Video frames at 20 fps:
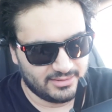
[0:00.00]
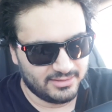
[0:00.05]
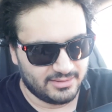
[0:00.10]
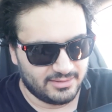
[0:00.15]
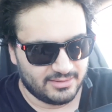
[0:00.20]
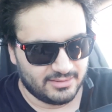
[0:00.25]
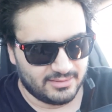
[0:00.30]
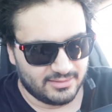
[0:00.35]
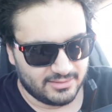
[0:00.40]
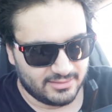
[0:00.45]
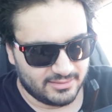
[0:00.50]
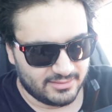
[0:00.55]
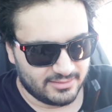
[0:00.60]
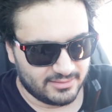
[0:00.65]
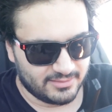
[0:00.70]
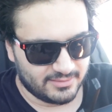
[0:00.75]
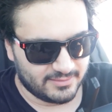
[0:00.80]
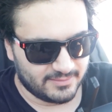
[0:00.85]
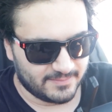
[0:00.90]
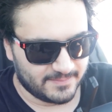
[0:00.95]

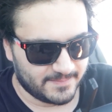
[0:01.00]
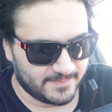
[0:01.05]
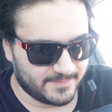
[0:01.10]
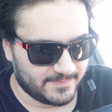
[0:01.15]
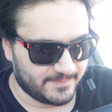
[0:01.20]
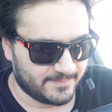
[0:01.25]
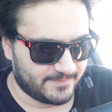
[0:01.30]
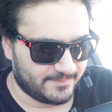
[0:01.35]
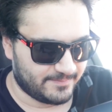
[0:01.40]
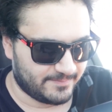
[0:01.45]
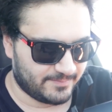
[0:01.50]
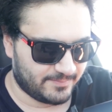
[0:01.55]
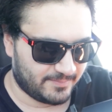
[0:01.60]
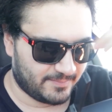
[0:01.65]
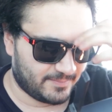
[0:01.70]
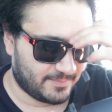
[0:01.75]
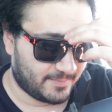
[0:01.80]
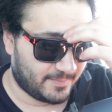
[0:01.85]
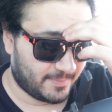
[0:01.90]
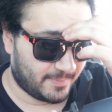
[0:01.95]

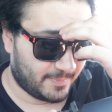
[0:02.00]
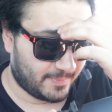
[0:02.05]
[no speech]